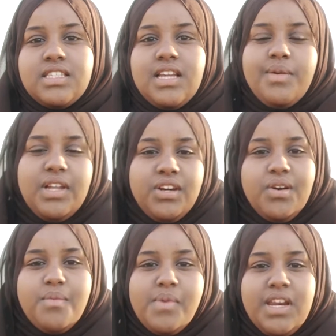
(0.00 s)
Assalamu
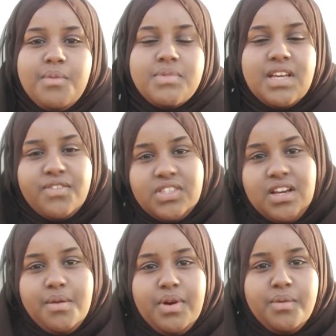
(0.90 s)
alaikum, my name is
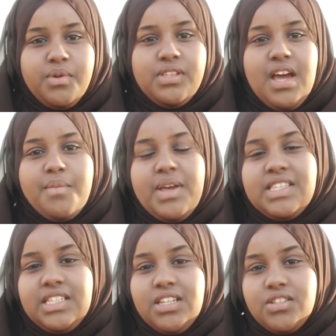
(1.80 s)
Hafza Mahamud. I'm
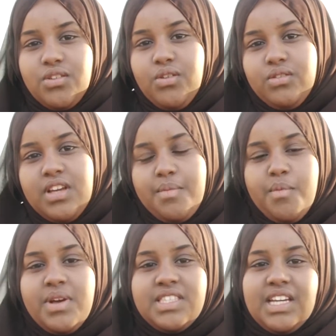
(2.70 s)
18 years old. I'm in
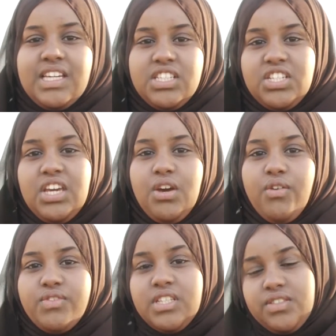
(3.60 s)
my second year
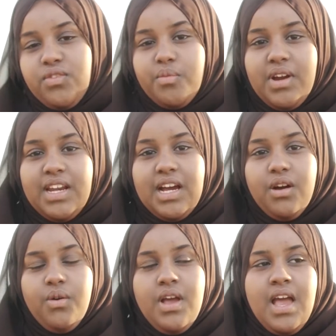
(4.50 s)
of sixth form right
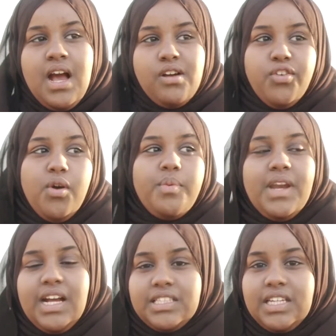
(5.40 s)
now. I grew up in
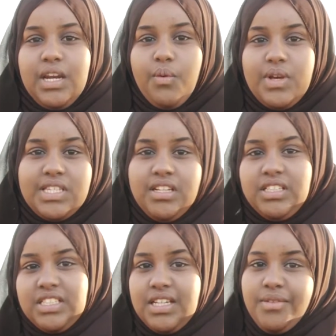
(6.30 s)
Acton in West
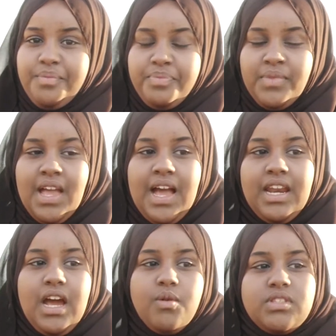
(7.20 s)
London
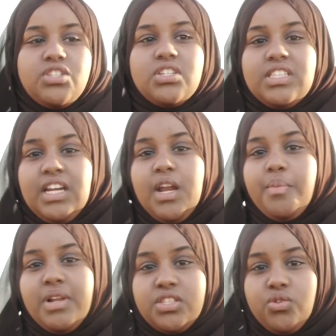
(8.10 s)
and I was interested in a
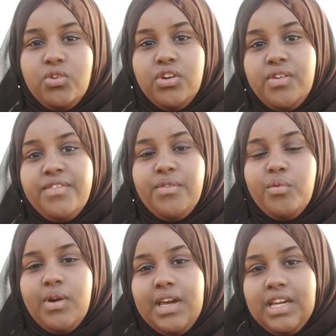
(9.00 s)
political career from
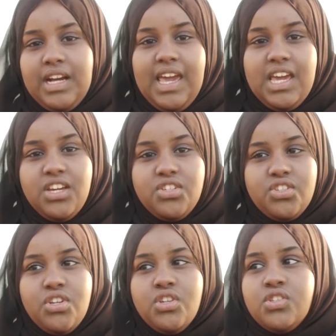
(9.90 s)
quite a young age.
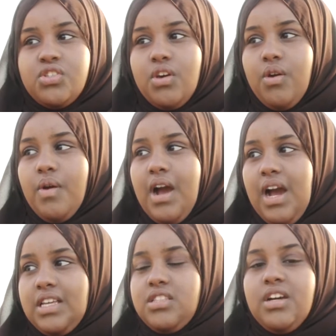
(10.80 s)
So
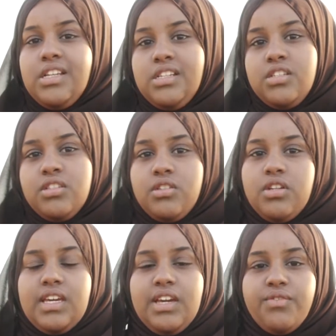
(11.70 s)
I started
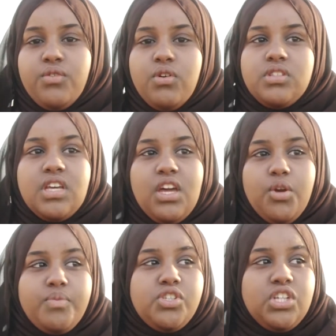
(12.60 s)
looking for certain
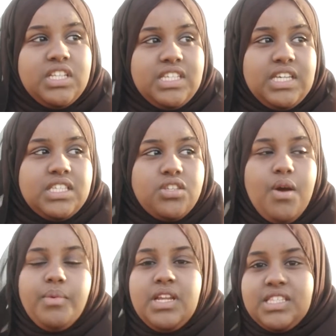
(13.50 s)
opportunities. So
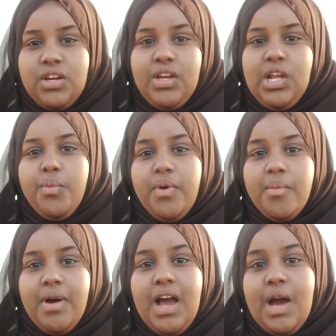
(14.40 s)
I'm going to tell you a little bit
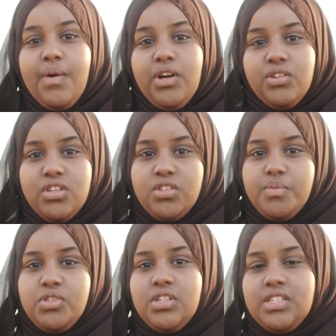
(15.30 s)
about how I got those
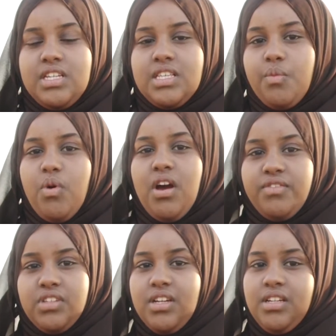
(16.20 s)
opportunities and what
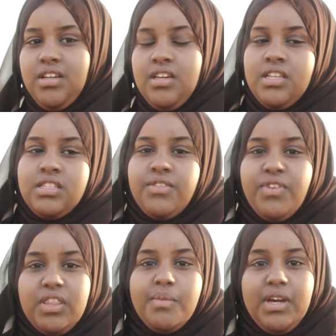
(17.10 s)
I've done to
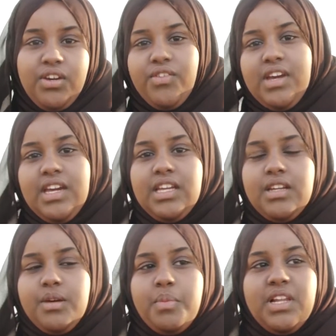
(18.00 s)
further my career in
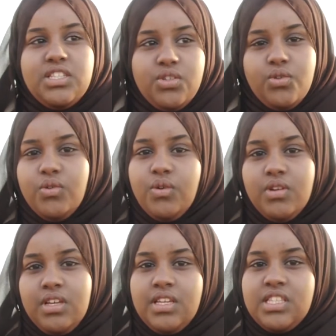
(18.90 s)
a political
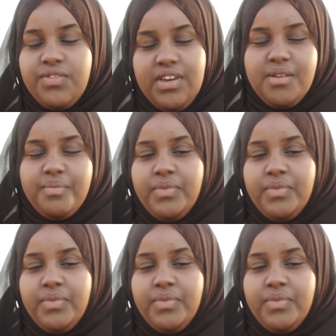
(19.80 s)
sphere.